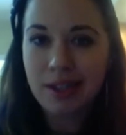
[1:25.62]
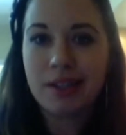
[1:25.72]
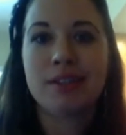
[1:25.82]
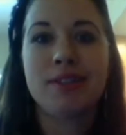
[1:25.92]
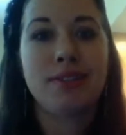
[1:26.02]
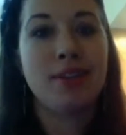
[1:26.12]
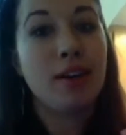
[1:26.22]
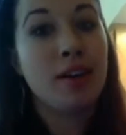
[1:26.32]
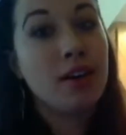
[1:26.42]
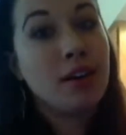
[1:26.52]

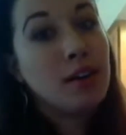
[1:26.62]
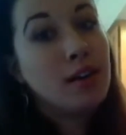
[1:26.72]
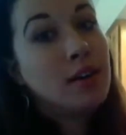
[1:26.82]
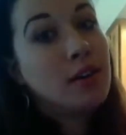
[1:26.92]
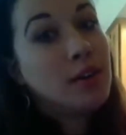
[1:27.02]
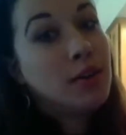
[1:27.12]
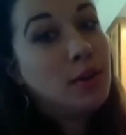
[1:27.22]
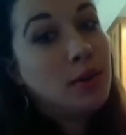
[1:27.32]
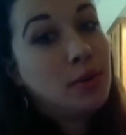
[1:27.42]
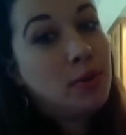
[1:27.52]

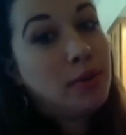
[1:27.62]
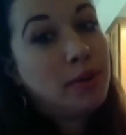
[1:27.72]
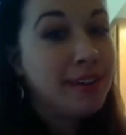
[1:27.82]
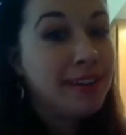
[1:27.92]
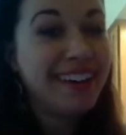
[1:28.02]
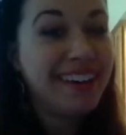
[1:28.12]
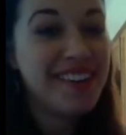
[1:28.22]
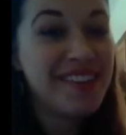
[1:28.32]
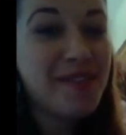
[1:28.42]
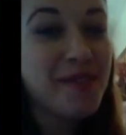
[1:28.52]
So
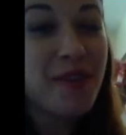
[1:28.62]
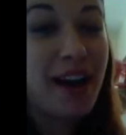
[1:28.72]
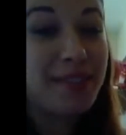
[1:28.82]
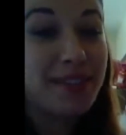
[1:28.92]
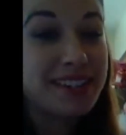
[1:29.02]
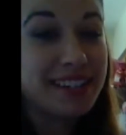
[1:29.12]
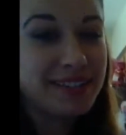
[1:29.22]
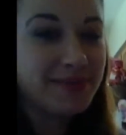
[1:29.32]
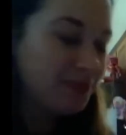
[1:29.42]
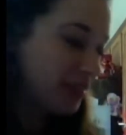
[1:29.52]
why would you?
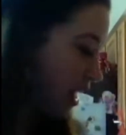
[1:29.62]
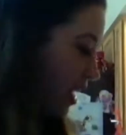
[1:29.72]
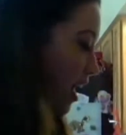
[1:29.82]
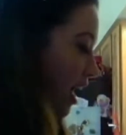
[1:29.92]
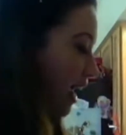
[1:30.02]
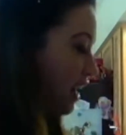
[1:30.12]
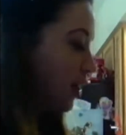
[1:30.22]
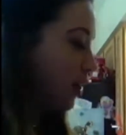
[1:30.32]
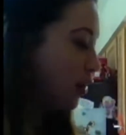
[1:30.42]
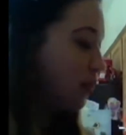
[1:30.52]
I
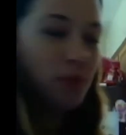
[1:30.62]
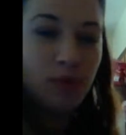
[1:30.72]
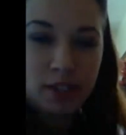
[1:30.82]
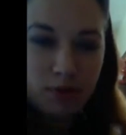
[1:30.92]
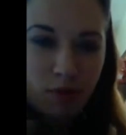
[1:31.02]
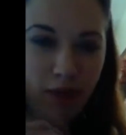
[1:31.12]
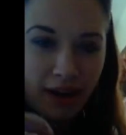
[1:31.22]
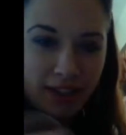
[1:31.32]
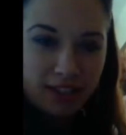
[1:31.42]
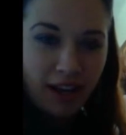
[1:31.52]
know we should
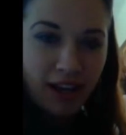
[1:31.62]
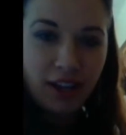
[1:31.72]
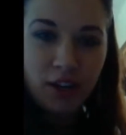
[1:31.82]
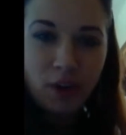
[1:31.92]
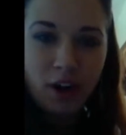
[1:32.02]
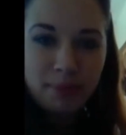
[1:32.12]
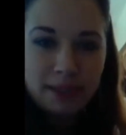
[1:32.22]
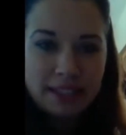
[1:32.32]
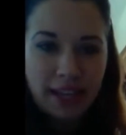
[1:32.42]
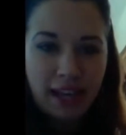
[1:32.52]
rewind a second. You heard
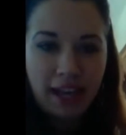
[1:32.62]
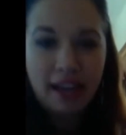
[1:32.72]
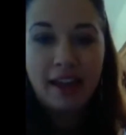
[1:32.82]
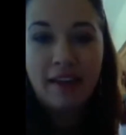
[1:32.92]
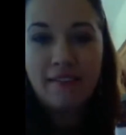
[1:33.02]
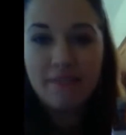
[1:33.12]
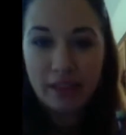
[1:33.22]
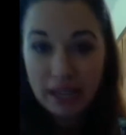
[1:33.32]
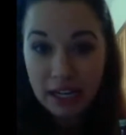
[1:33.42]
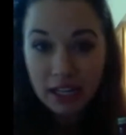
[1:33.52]
me say
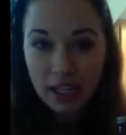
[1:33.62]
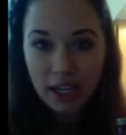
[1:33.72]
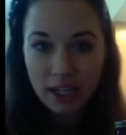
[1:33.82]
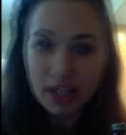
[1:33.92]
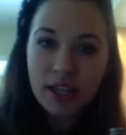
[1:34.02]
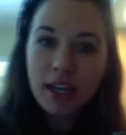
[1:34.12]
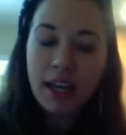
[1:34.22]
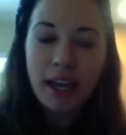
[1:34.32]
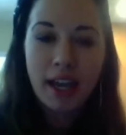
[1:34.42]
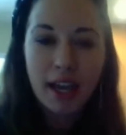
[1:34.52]
vanilla
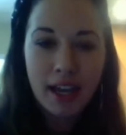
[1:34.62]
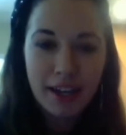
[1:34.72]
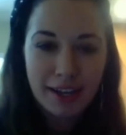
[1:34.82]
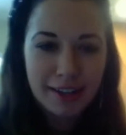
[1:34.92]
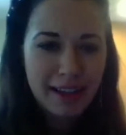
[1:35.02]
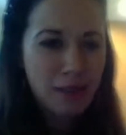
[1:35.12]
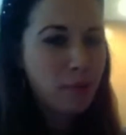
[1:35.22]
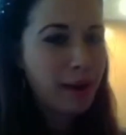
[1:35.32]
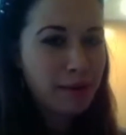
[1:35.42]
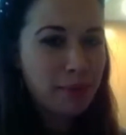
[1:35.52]
and you're like,
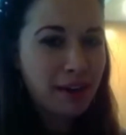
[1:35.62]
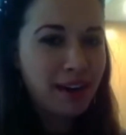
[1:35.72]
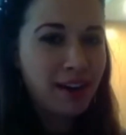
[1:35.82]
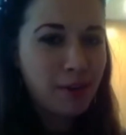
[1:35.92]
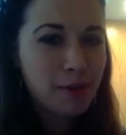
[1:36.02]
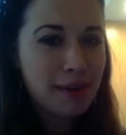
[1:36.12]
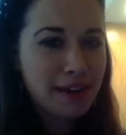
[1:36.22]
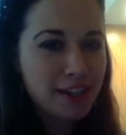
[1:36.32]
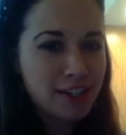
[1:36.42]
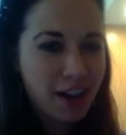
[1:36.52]
wait a minute, are we
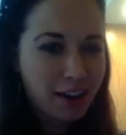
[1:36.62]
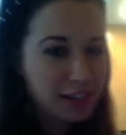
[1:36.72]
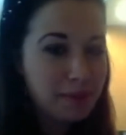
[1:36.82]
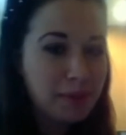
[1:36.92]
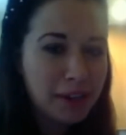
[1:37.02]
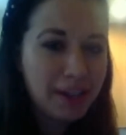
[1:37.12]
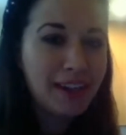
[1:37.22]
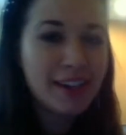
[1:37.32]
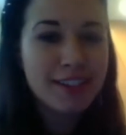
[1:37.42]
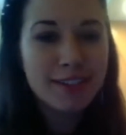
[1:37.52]
making chocolate chip
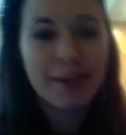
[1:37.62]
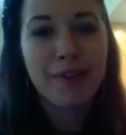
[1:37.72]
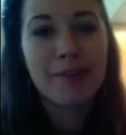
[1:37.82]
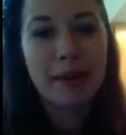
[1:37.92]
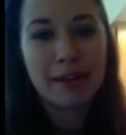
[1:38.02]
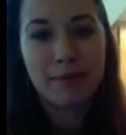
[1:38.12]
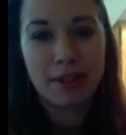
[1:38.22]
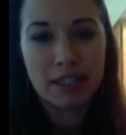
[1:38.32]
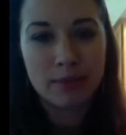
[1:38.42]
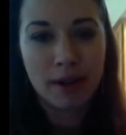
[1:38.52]
cookies or are we making
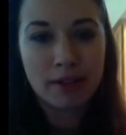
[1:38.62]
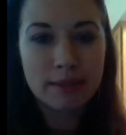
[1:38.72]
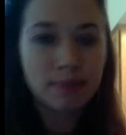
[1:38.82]
Brussels sprouts?